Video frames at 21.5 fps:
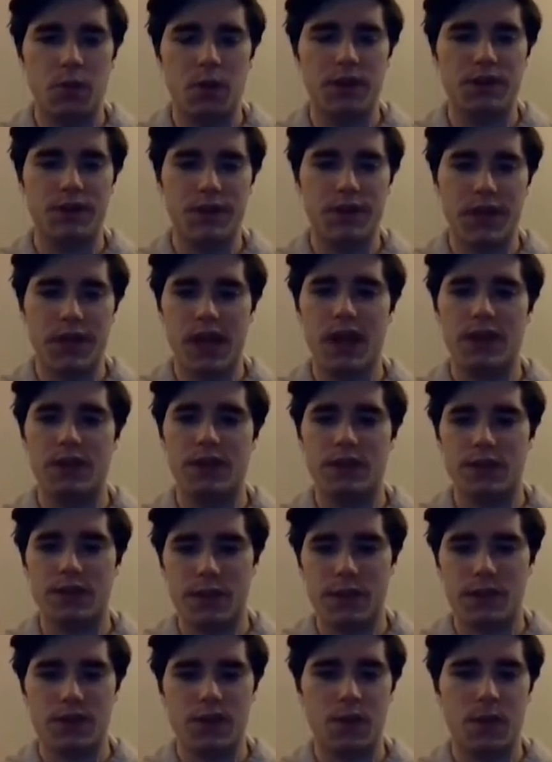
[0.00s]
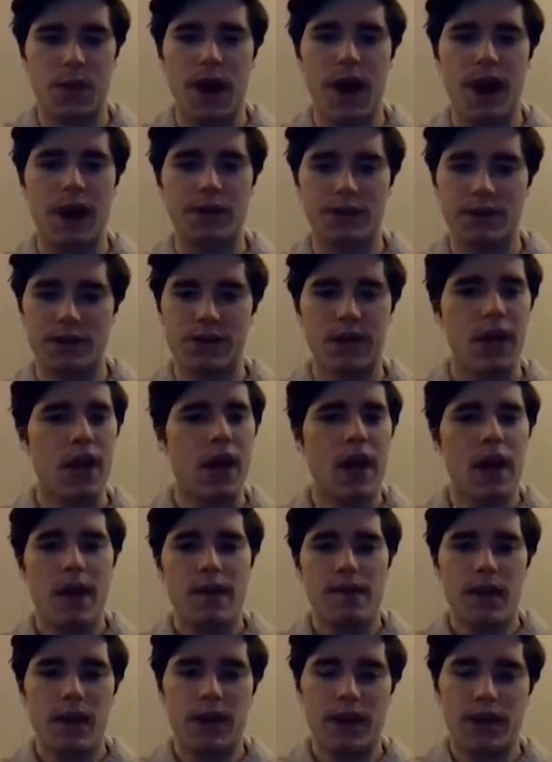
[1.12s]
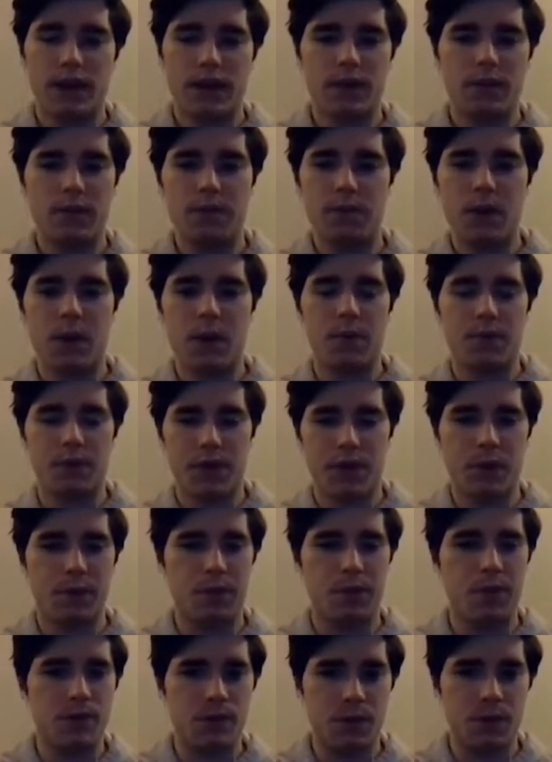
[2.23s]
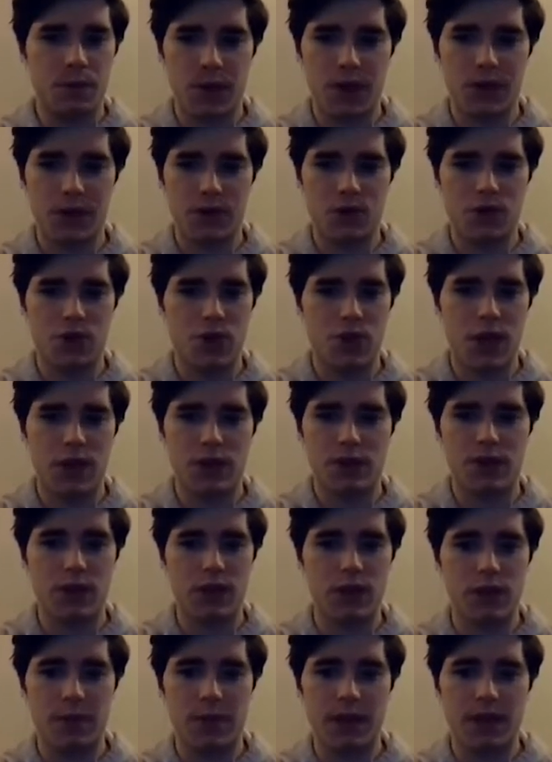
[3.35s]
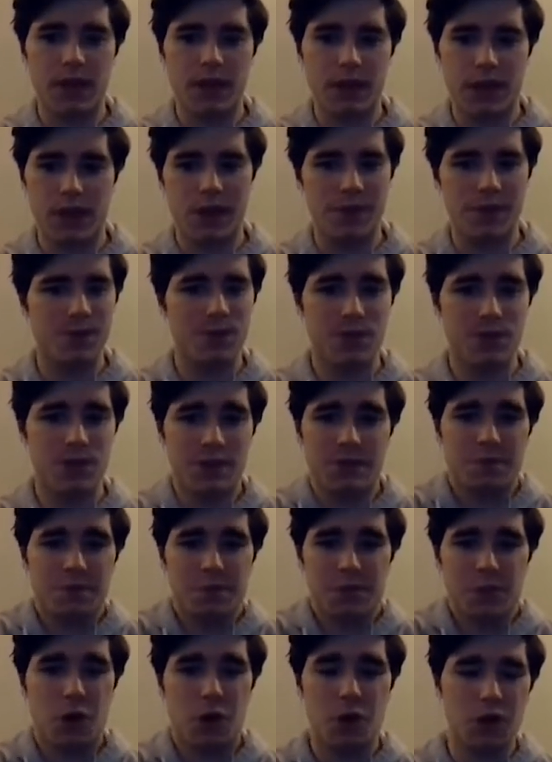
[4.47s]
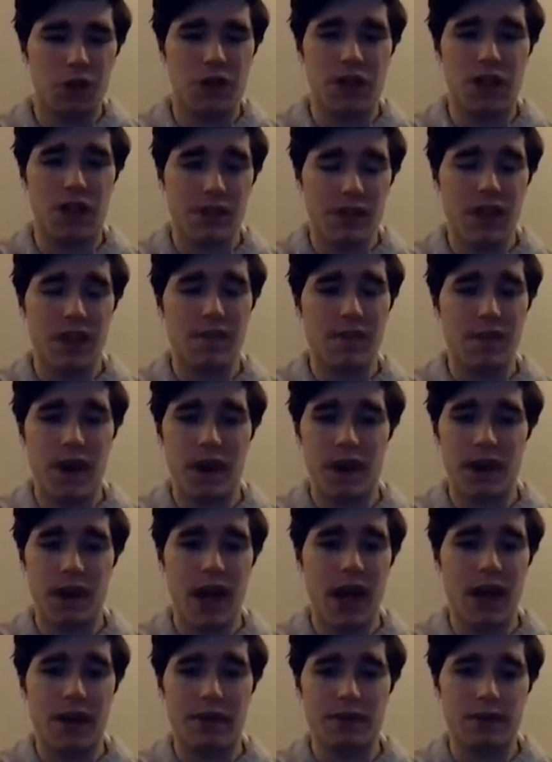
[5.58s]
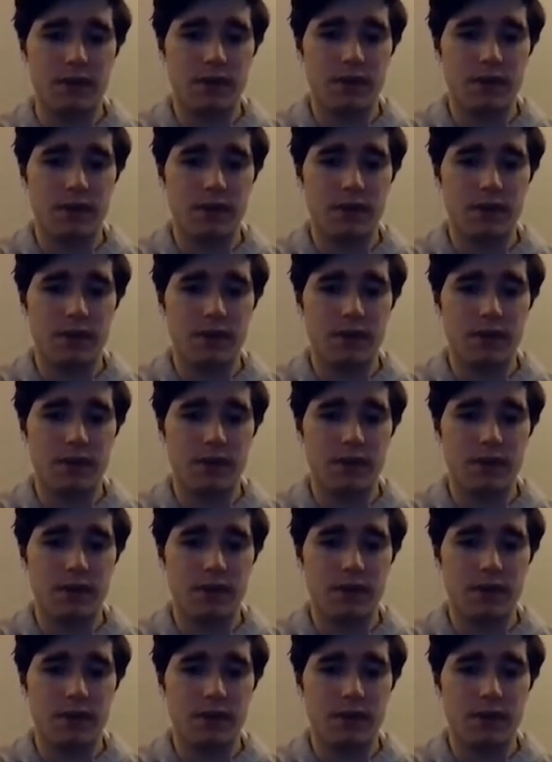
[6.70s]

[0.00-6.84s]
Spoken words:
Once they got those first 2 outs, felt like the approach from the Rangers changed a little bit, and the Cubs just couldn't get that final out.